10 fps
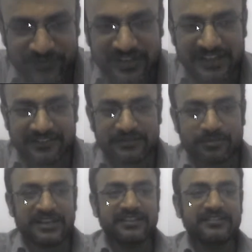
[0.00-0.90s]

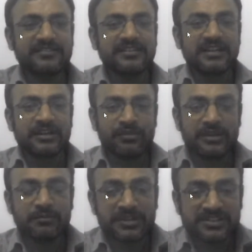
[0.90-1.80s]
websites.
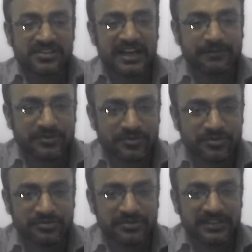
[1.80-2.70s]
Means we must
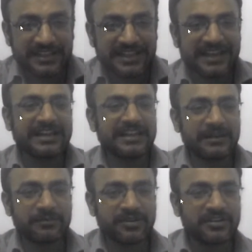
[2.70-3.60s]
have to
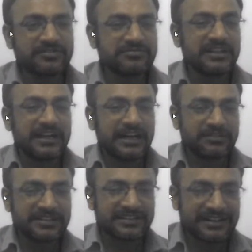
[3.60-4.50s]
care
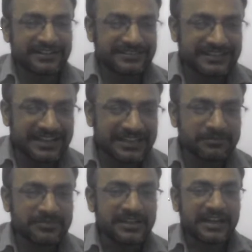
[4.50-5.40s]
about our
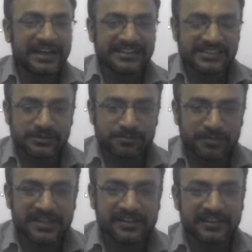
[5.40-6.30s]
runtime and
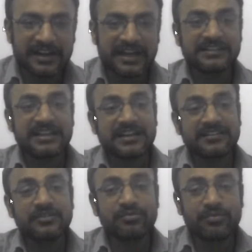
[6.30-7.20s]
speed, and
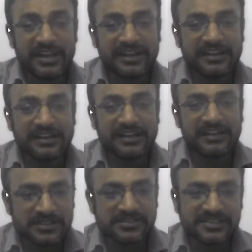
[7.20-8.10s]
that is
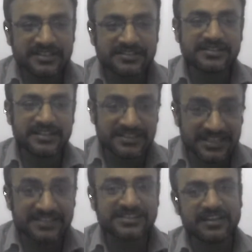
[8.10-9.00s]
very much
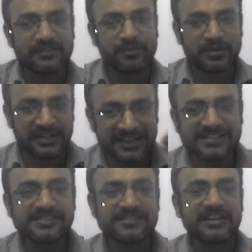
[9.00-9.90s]
essential
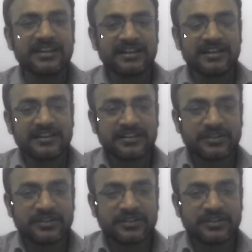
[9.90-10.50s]
for us